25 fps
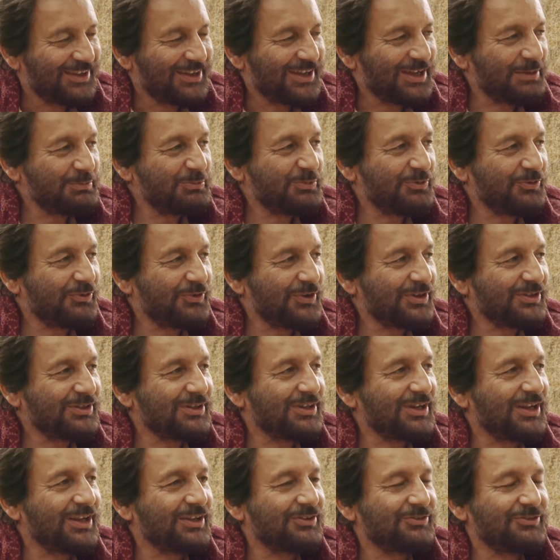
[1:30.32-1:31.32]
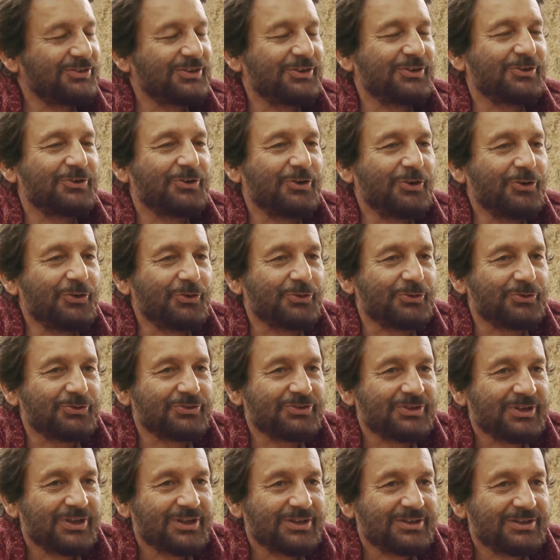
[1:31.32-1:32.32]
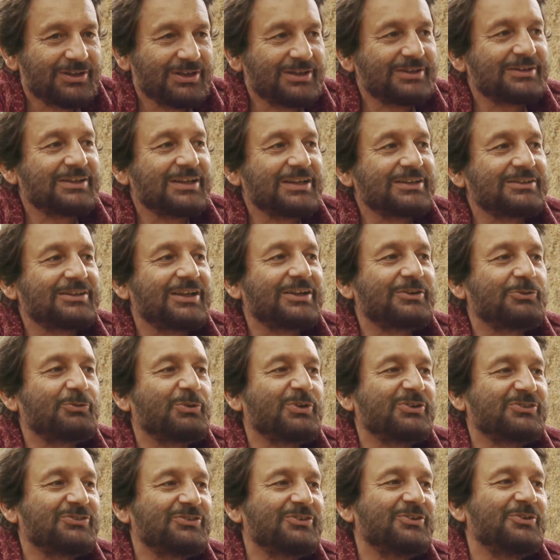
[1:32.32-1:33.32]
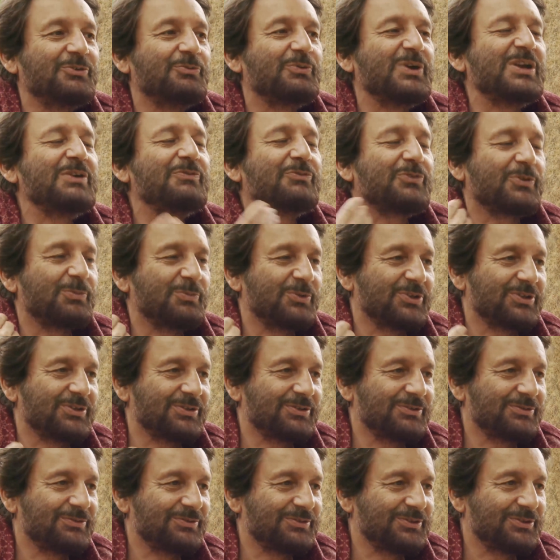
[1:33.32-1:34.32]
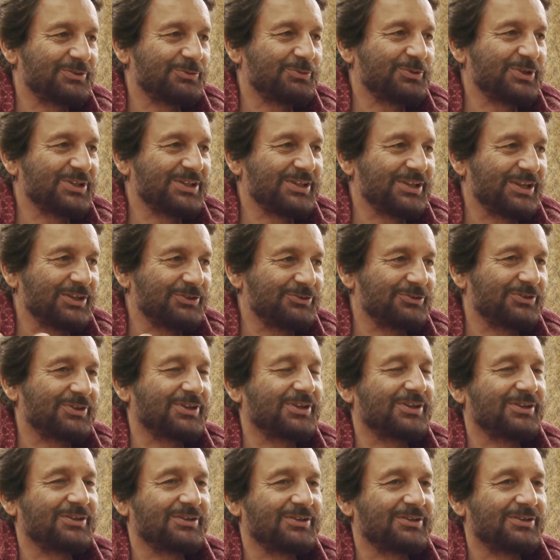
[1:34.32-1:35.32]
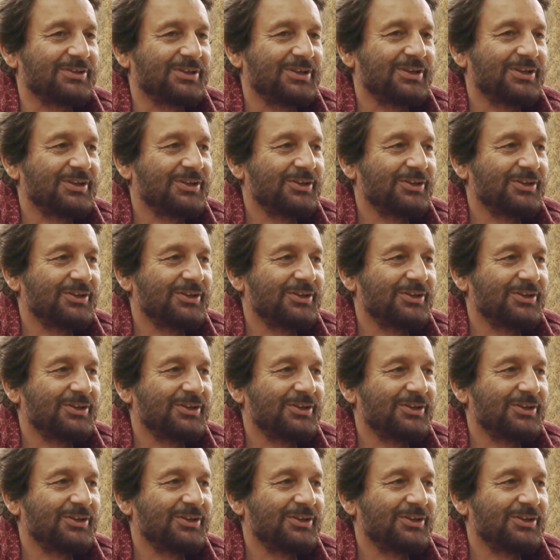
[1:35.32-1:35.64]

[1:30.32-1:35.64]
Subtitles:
I'm afraid that as she grows, they'll take that question away from her in the way they educate her.